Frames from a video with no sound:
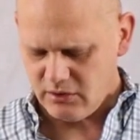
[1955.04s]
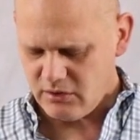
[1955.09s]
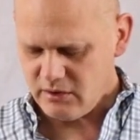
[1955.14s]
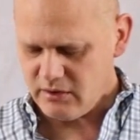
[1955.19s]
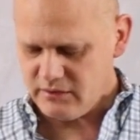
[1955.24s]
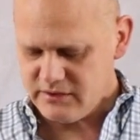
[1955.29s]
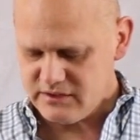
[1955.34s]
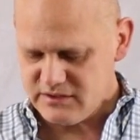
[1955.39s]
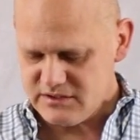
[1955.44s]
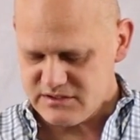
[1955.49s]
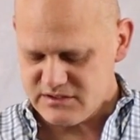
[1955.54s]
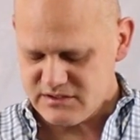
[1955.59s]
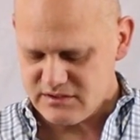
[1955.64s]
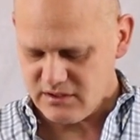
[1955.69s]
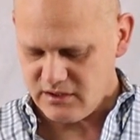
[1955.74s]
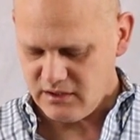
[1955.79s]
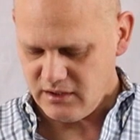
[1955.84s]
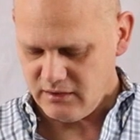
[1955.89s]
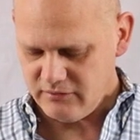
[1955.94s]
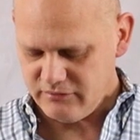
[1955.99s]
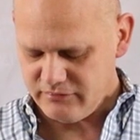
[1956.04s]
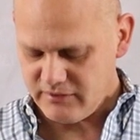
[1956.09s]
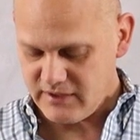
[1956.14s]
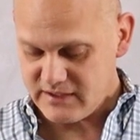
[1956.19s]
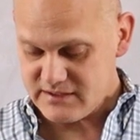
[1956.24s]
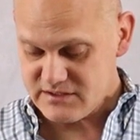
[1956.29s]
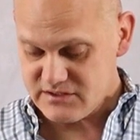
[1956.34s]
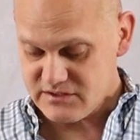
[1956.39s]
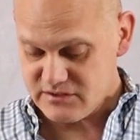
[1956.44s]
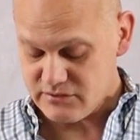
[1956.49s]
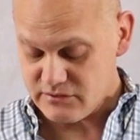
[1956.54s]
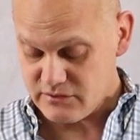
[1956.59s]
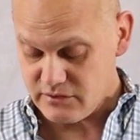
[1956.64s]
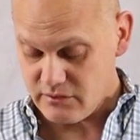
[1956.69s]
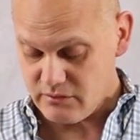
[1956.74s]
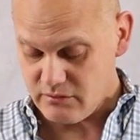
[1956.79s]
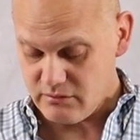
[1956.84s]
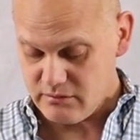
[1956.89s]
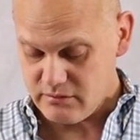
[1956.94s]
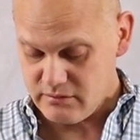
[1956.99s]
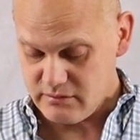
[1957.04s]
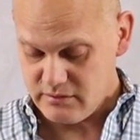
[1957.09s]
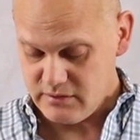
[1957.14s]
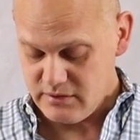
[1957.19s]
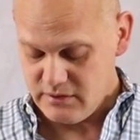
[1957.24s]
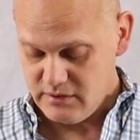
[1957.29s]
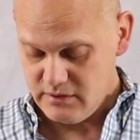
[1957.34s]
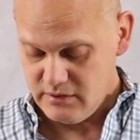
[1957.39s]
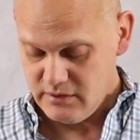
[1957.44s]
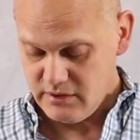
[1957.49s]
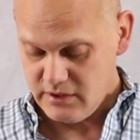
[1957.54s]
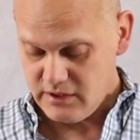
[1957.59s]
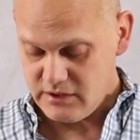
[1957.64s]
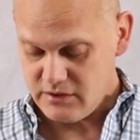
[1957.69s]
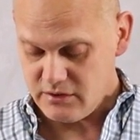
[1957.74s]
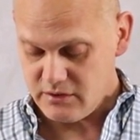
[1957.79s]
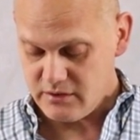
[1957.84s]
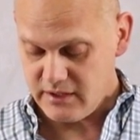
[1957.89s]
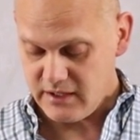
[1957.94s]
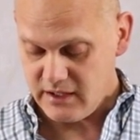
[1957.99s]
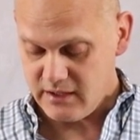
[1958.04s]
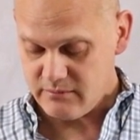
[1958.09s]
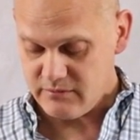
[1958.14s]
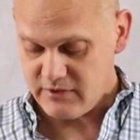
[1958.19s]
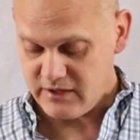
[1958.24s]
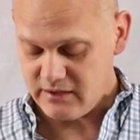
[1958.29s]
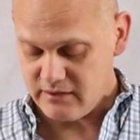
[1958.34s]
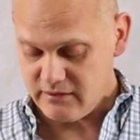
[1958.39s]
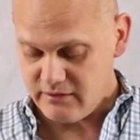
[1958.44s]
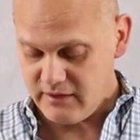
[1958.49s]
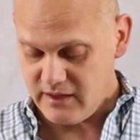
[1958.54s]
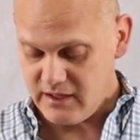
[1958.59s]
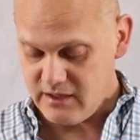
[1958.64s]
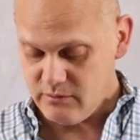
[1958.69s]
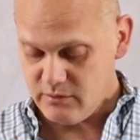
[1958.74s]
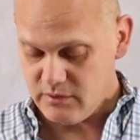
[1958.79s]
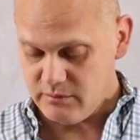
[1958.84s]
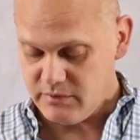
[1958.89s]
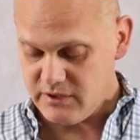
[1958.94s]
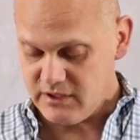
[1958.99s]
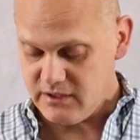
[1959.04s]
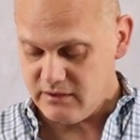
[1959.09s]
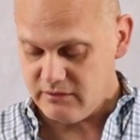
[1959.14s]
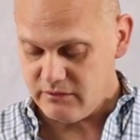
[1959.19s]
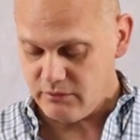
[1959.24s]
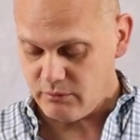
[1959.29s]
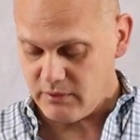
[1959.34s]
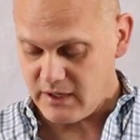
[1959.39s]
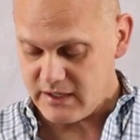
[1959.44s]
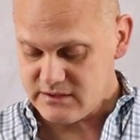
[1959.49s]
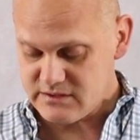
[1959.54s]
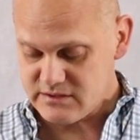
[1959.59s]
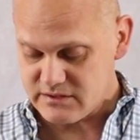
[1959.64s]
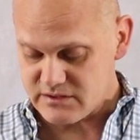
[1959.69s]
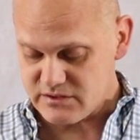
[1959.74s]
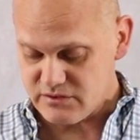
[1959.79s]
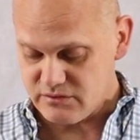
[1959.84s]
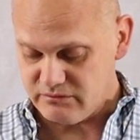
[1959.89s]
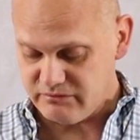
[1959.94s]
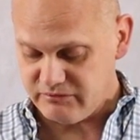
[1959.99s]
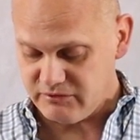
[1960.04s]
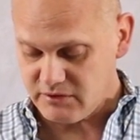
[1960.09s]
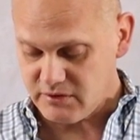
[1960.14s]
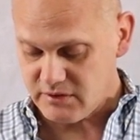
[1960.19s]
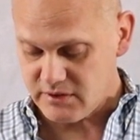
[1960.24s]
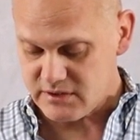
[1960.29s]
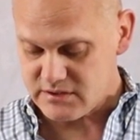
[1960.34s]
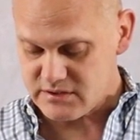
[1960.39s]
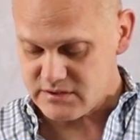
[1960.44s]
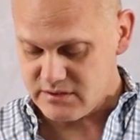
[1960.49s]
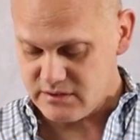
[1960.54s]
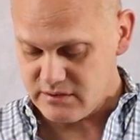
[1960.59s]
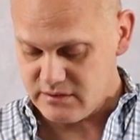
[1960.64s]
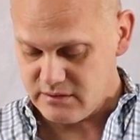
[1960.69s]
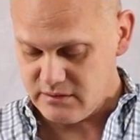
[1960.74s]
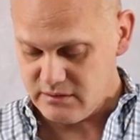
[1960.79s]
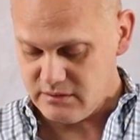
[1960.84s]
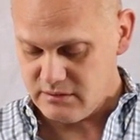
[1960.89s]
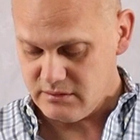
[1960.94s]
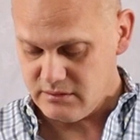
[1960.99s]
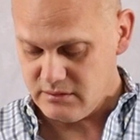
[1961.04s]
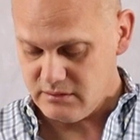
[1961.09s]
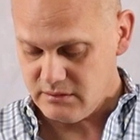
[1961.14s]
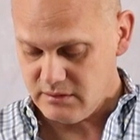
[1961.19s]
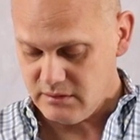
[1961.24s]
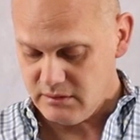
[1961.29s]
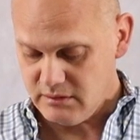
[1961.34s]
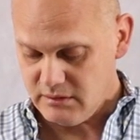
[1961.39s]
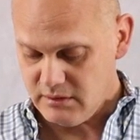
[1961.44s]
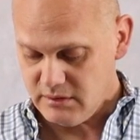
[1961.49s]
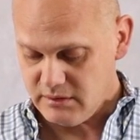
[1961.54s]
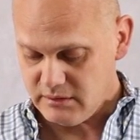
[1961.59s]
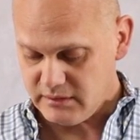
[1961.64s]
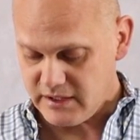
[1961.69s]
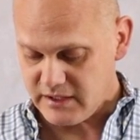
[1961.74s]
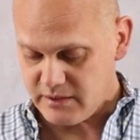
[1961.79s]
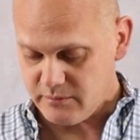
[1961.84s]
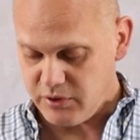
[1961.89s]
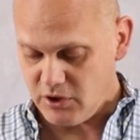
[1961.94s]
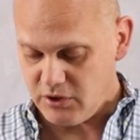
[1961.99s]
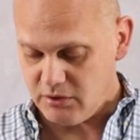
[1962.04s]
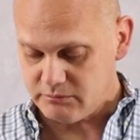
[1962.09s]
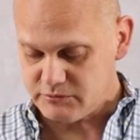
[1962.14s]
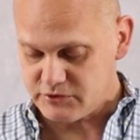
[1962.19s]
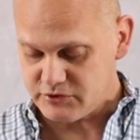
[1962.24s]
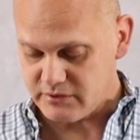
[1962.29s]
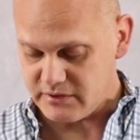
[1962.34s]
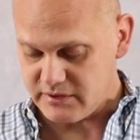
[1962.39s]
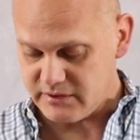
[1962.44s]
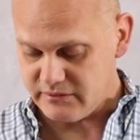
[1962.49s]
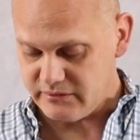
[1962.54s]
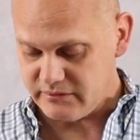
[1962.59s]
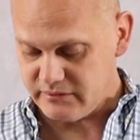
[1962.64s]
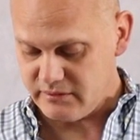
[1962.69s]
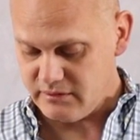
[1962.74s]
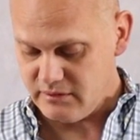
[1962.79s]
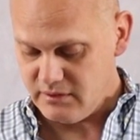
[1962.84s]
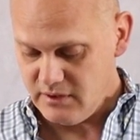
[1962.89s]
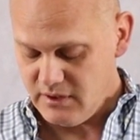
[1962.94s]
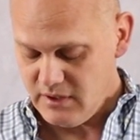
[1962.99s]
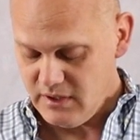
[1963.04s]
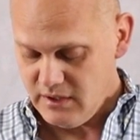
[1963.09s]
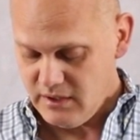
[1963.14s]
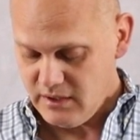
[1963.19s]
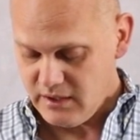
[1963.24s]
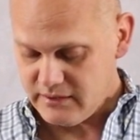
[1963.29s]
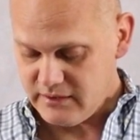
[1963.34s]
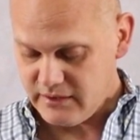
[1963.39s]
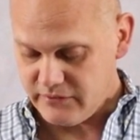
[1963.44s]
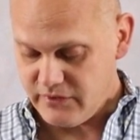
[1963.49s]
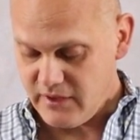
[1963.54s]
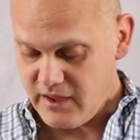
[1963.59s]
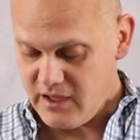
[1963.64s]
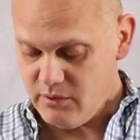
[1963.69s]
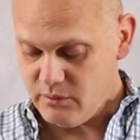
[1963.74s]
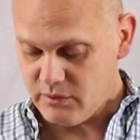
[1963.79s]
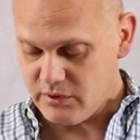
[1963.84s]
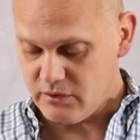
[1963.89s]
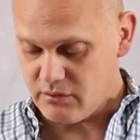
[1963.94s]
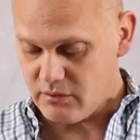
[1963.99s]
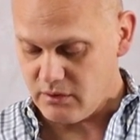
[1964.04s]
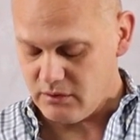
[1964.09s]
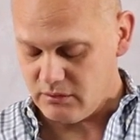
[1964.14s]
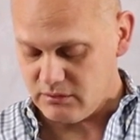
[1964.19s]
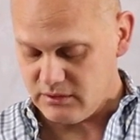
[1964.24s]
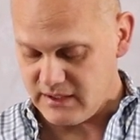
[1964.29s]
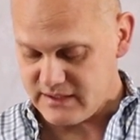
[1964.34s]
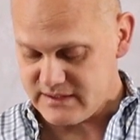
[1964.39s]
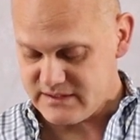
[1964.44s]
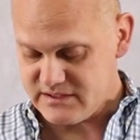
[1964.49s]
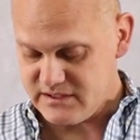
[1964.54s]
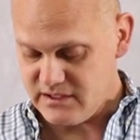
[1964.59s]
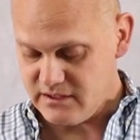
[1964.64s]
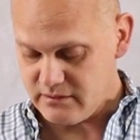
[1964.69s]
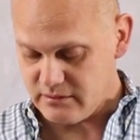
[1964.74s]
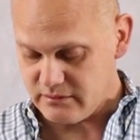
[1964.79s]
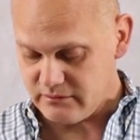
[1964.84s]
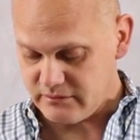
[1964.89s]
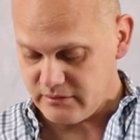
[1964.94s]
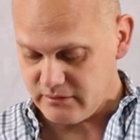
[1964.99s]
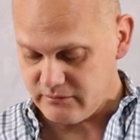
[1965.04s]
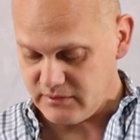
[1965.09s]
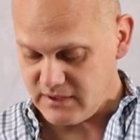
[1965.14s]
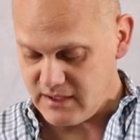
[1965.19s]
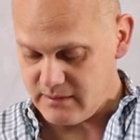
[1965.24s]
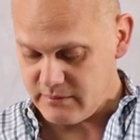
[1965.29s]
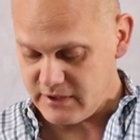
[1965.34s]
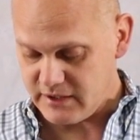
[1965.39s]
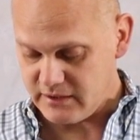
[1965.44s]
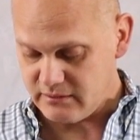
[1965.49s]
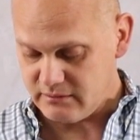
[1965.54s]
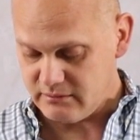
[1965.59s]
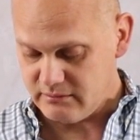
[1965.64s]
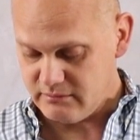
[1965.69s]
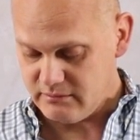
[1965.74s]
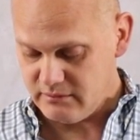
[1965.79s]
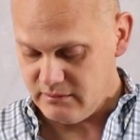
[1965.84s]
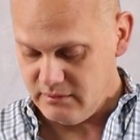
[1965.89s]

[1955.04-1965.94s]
all these uh, friends to you in your name, that they would be the righteous who flourish like palm trees and that they would grow like cedars of Lebanon,